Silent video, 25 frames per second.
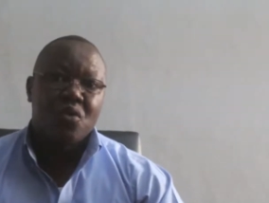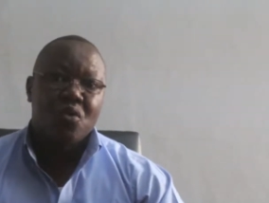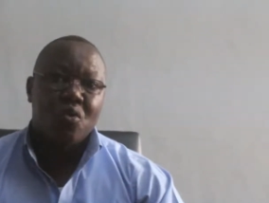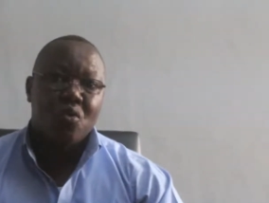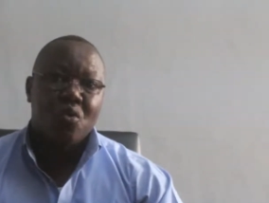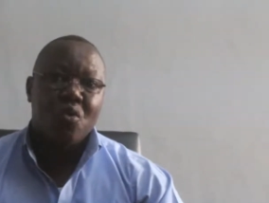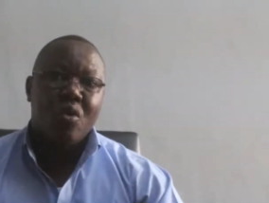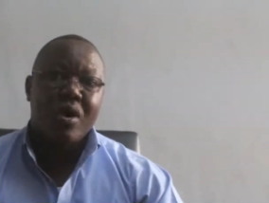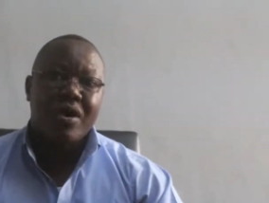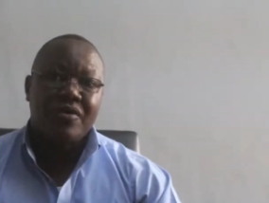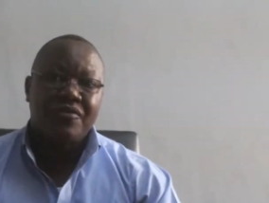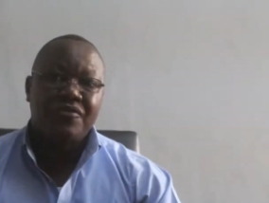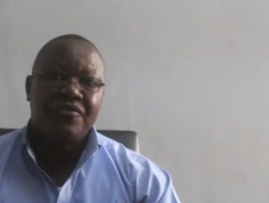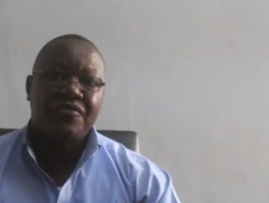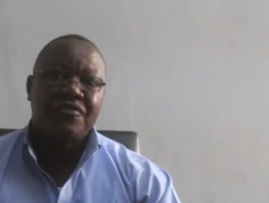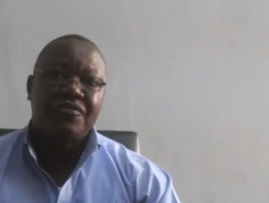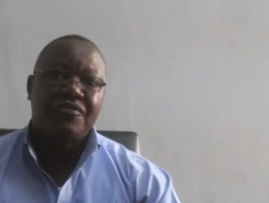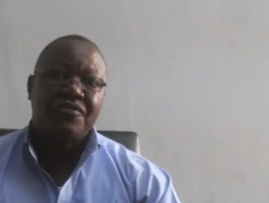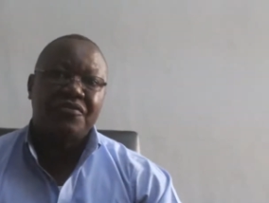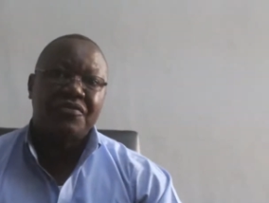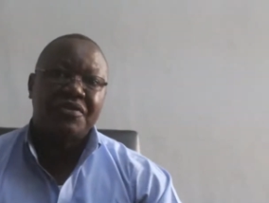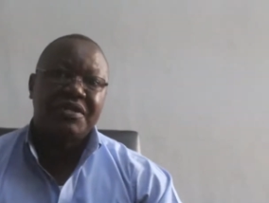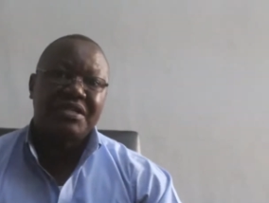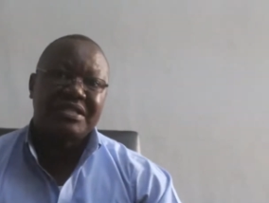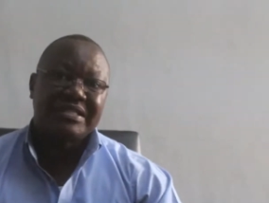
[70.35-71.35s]
who
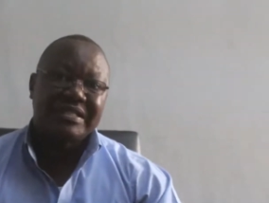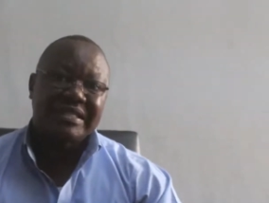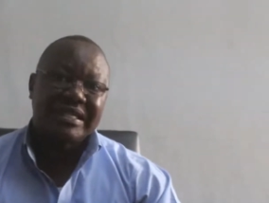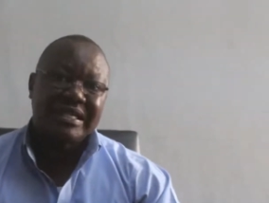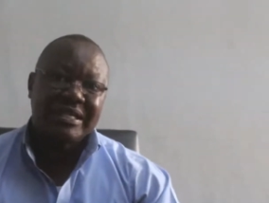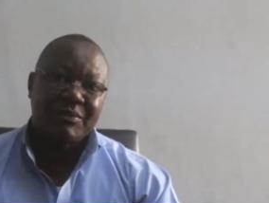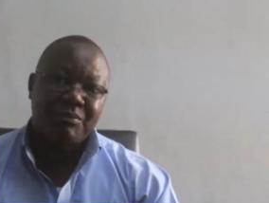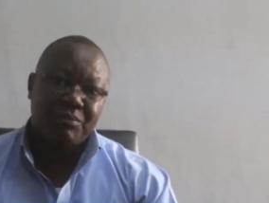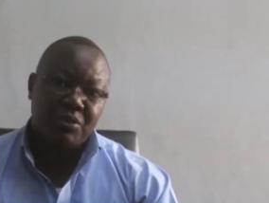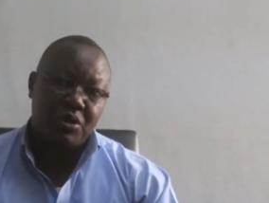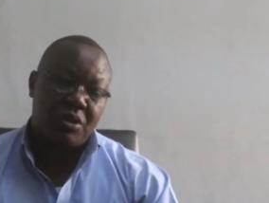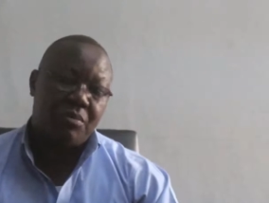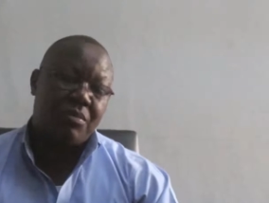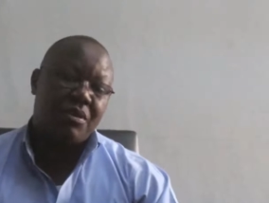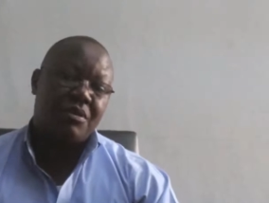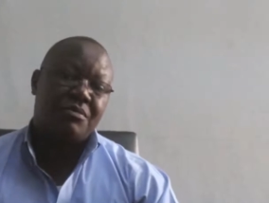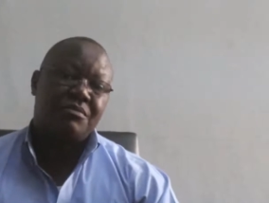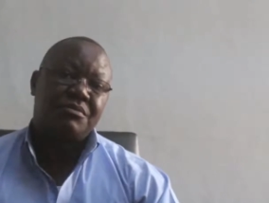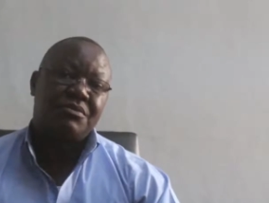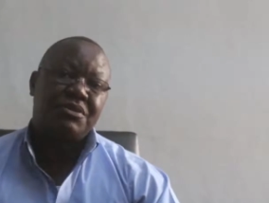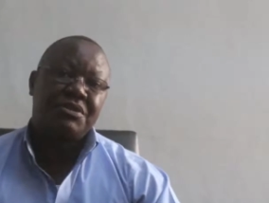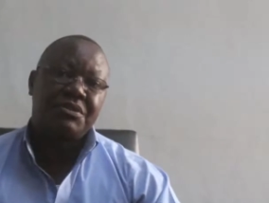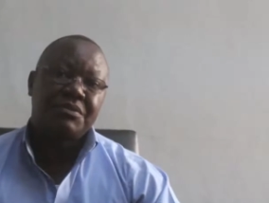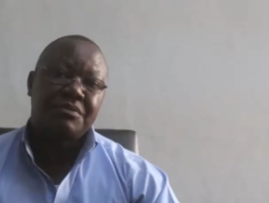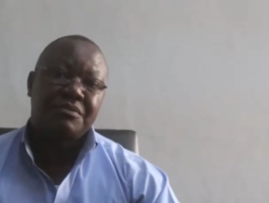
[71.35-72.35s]
have skin problems.